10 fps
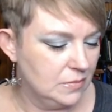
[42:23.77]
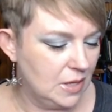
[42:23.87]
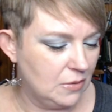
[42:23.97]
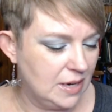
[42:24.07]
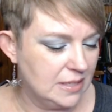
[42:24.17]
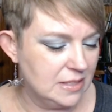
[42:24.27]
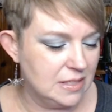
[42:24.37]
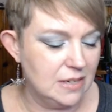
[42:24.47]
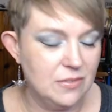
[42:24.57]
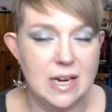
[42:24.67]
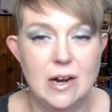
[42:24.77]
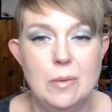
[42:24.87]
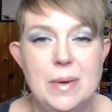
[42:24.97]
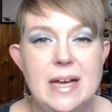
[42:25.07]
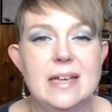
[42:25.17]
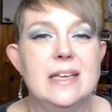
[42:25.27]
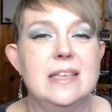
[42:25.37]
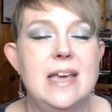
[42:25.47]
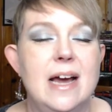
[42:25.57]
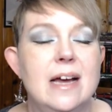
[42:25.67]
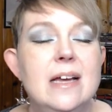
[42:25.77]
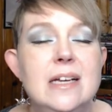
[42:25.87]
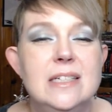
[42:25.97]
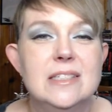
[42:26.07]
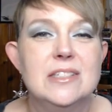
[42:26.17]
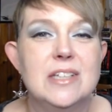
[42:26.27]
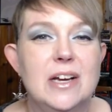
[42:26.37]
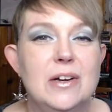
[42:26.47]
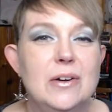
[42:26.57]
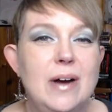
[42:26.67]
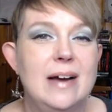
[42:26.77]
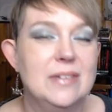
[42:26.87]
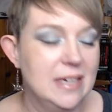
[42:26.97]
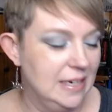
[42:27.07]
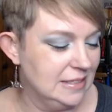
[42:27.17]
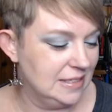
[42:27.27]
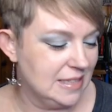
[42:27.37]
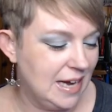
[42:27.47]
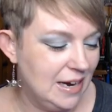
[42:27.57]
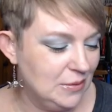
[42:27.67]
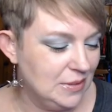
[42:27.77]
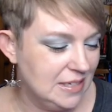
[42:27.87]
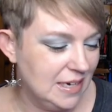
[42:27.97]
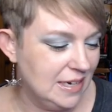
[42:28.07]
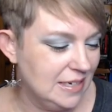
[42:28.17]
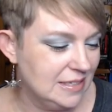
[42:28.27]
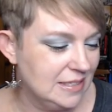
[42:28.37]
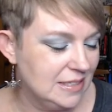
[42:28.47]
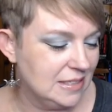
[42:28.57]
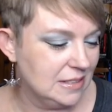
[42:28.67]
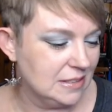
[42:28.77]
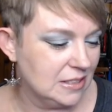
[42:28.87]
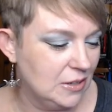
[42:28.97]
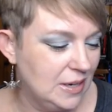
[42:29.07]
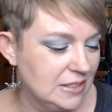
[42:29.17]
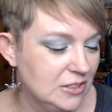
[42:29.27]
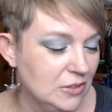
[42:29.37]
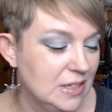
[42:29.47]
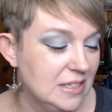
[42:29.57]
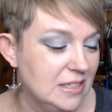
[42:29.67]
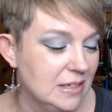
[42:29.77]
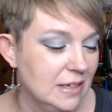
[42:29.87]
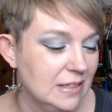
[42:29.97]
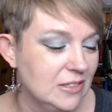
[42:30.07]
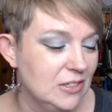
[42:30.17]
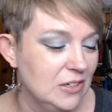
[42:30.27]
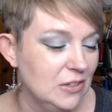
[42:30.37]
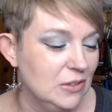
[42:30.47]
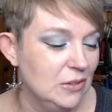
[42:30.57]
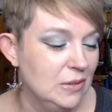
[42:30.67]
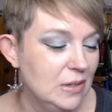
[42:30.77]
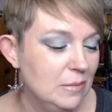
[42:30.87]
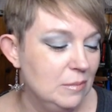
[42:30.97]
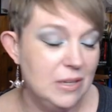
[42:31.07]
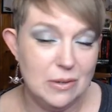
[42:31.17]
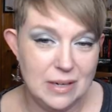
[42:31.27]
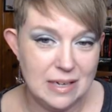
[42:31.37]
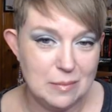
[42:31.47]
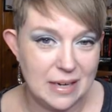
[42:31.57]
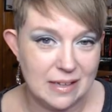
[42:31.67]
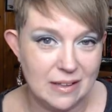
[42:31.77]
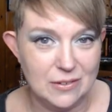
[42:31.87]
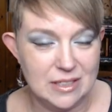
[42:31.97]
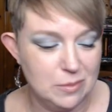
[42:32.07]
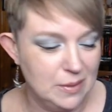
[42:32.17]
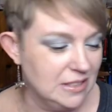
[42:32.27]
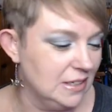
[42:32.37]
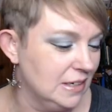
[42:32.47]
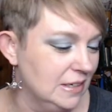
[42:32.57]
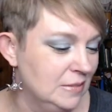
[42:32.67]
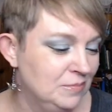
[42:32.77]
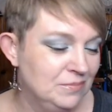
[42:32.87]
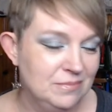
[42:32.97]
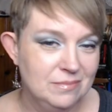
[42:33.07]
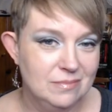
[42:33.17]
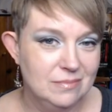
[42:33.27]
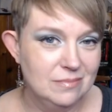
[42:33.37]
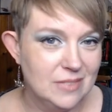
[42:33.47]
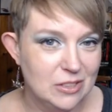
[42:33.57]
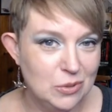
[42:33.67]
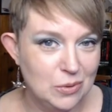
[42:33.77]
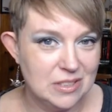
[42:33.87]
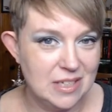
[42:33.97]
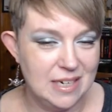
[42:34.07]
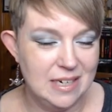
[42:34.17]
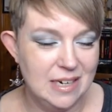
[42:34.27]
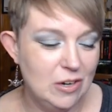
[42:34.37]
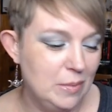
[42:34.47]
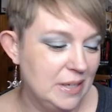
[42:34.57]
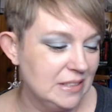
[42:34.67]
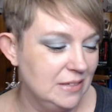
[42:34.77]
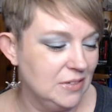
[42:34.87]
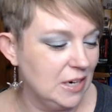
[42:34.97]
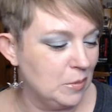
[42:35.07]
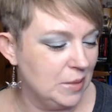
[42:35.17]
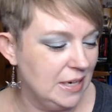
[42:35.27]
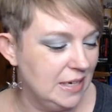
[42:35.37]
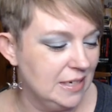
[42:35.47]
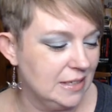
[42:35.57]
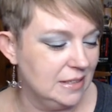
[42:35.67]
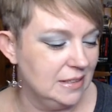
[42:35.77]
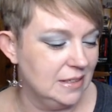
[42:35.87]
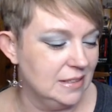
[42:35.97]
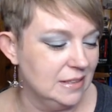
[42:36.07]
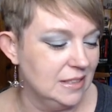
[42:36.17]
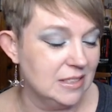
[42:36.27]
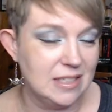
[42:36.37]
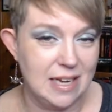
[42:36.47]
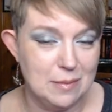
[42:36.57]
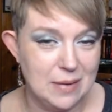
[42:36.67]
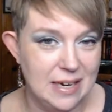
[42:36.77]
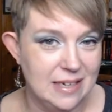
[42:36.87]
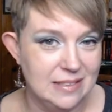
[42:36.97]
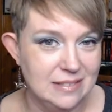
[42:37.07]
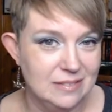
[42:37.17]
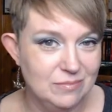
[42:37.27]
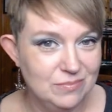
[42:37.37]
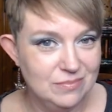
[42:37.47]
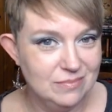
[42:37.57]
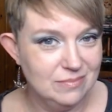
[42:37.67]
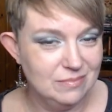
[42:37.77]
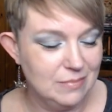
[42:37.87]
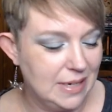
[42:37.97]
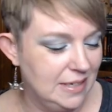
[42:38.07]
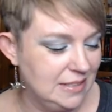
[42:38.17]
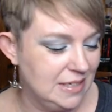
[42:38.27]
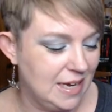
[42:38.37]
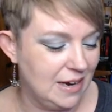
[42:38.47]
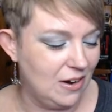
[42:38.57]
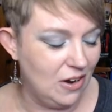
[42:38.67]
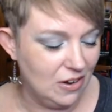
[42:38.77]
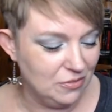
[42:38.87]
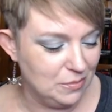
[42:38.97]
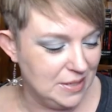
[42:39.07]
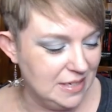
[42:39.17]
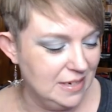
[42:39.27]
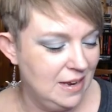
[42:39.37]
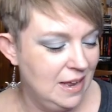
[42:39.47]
okay, Stephen L. Peck. Yeah. So I haven't gotten to that one yet. So I still need to get to Mewing by Chloe Spencer, A Short Stay in Hell by Stephen L. Peck, The Sandman by E.T.A. Hoffman.